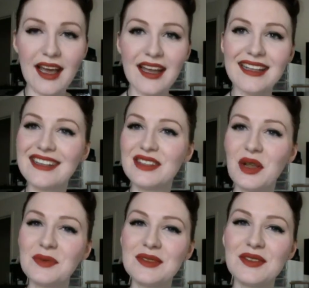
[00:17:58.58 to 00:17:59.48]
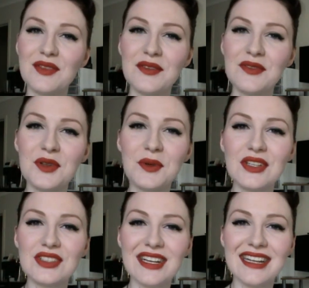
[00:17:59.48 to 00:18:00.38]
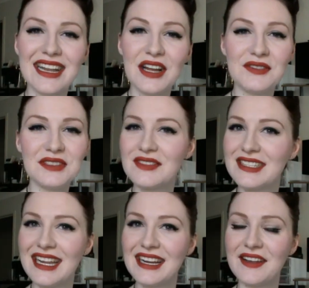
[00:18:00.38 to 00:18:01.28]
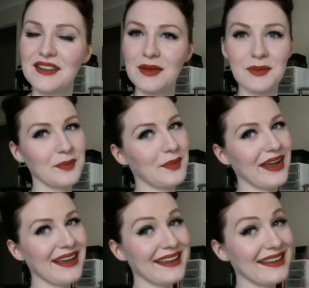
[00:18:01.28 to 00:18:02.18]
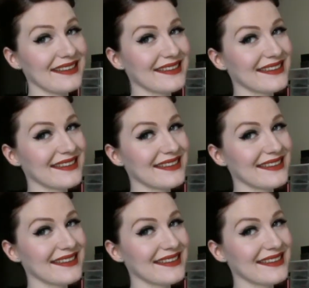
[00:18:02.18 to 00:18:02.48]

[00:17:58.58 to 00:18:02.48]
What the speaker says: Yeah, so I hope this is fun for you to watch, and have a lovely day, guys. Bye!